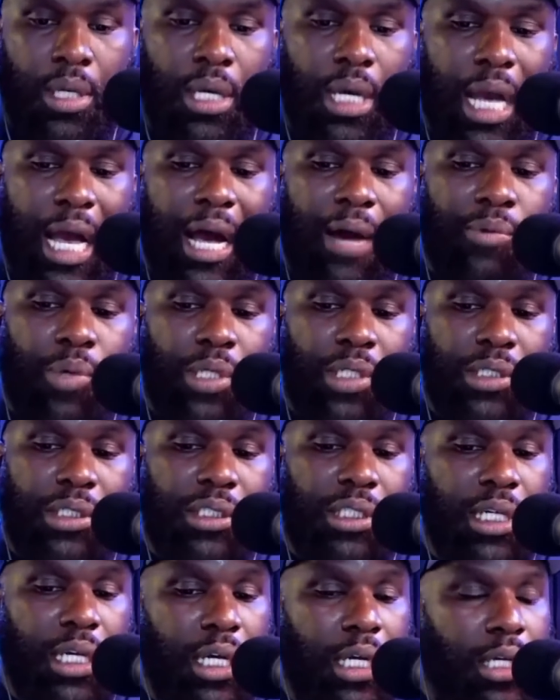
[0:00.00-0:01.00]
I want to
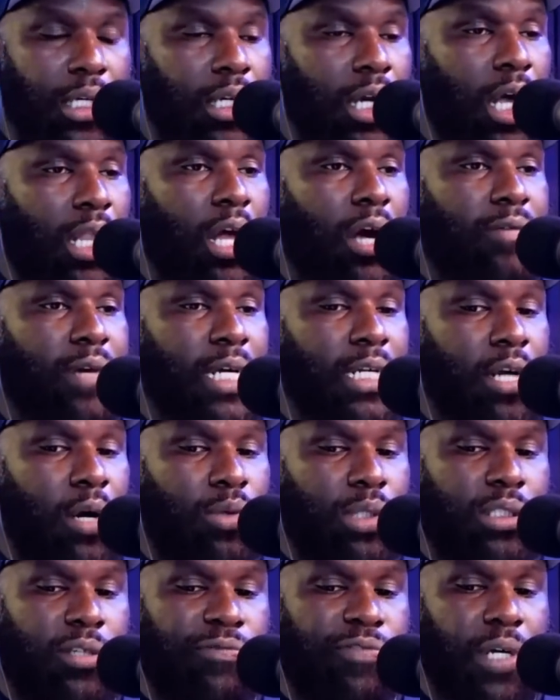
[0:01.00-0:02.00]
see, y'all already know
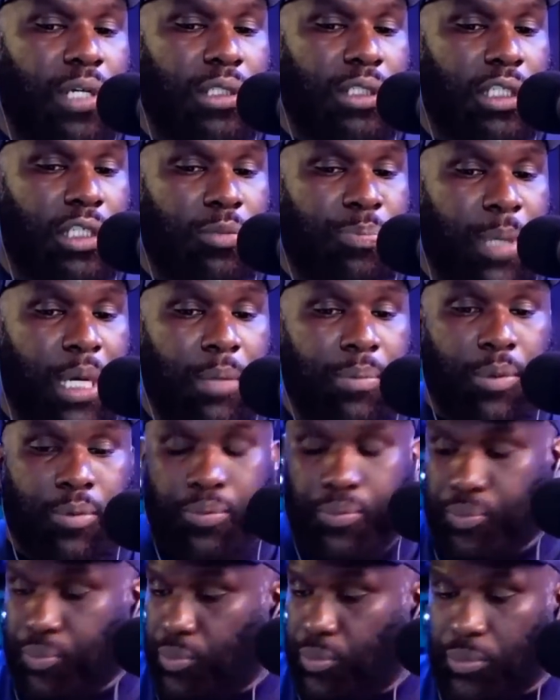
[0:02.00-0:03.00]
it's a VERSCENTS, people.
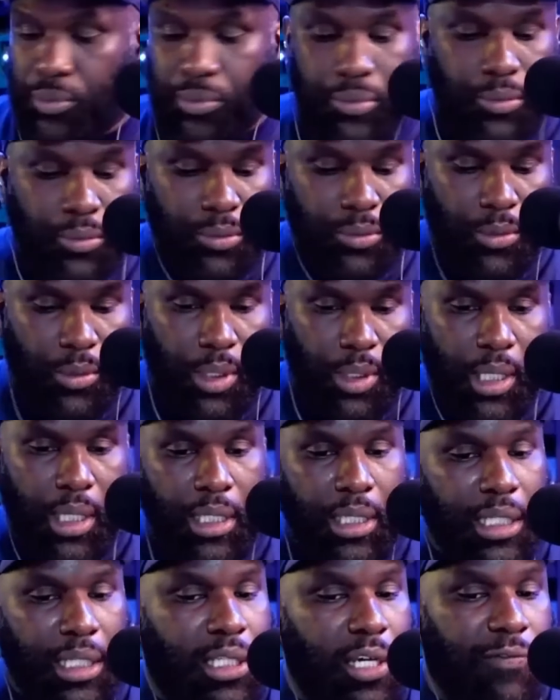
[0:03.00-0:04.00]

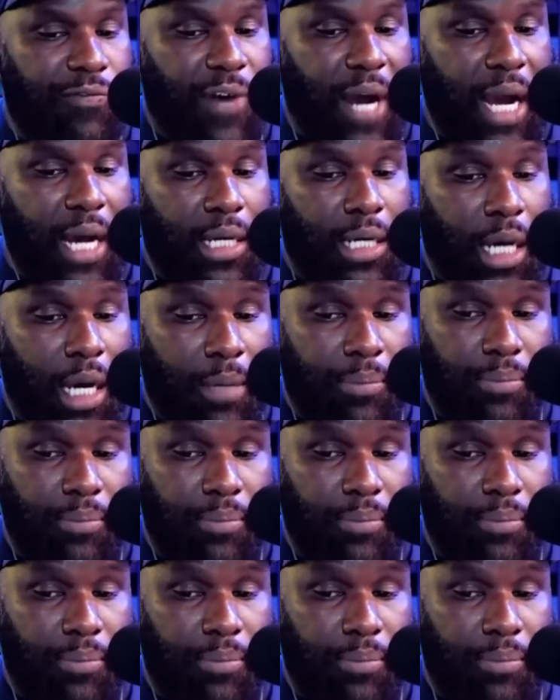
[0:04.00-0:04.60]
Let's get fired up.